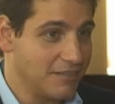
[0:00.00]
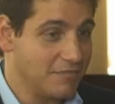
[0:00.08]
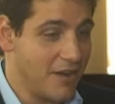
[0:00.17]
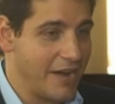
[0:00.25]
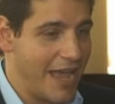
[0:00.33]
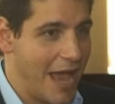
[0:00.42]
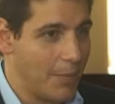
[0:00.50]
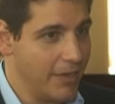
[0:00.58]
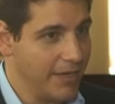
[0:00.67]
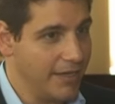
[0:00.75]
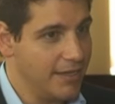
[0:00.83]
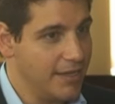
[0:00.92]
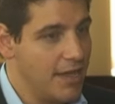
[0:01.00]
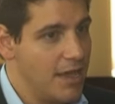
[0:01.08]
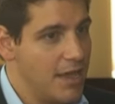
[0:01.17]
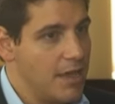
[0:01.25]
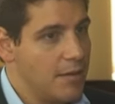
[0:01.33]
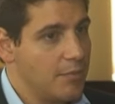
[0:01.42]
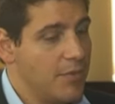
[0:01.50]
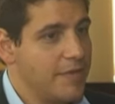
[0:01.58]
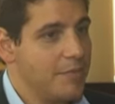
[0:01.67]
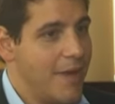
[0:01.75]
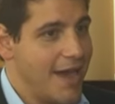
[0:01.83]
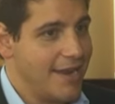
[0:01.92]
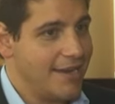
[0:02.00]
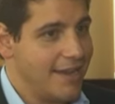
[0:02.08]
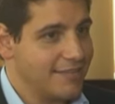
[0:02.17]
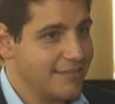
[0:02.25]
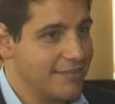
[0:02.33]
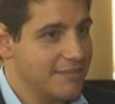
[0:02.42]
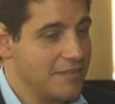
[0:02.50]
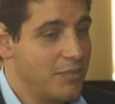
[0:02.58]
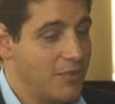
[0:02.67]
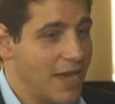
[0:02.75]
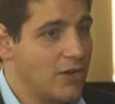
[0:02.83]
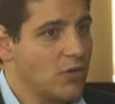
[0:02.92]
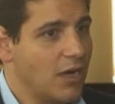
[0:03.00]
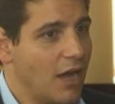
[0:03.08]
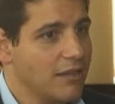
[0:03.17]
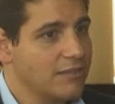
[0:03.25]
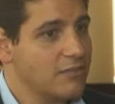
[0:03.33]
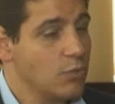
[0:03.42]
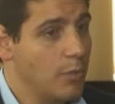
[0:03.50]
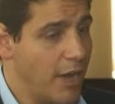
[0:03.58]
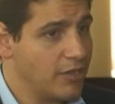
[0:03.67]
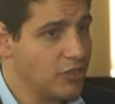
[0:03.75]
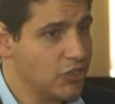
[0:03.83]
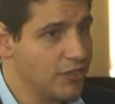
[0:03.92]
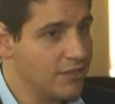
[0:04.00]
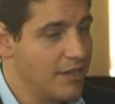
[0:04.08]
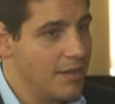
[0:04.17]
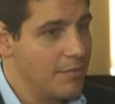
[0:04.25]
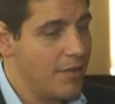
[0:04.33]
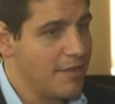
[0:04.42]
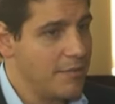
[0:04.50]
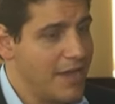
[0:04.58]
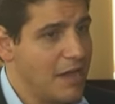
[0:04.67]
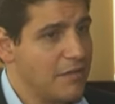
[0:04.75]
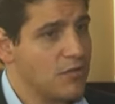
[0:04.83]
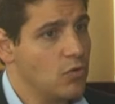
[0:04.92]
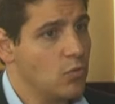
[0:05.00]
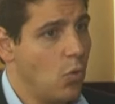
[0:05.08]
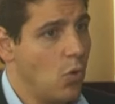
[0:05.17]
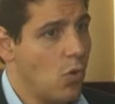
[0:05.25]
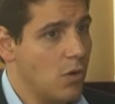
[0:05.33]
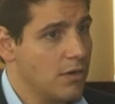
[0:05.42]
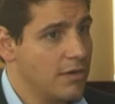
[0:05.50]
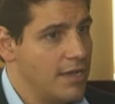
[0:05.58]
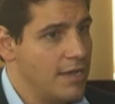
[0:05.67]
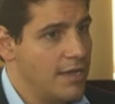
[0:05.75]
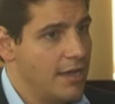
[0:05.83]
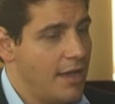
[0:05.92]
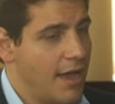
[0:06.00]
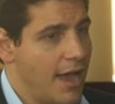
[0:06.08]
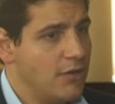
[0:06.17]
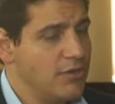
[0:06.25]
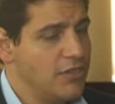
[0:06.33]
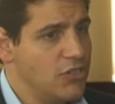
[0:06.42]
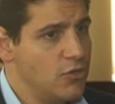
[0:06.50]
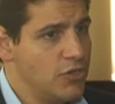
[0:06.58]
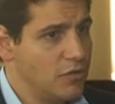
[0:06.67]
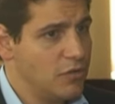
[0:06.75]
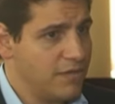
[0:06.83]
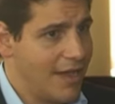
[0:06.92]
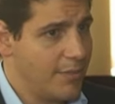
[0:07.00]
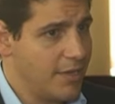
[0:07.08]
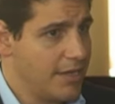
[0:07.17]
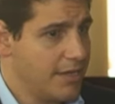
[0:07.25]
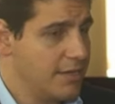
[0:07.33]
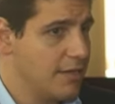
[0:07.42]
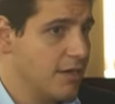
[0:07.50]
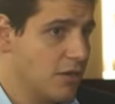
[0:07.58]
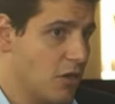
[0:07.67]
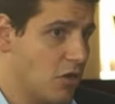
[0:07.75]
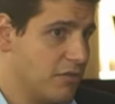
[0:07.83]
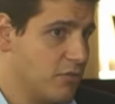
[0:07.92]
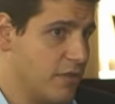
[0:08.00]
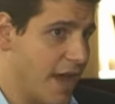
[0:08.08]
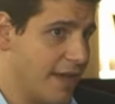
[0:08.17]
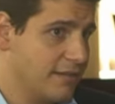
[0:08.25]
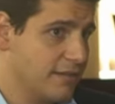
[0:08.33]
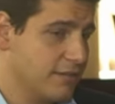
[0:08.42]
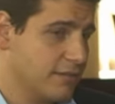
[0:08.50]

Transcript: very happy, but the ballet lessons and the piano classes were punctured by the Biafran War. How did you and your family go through that?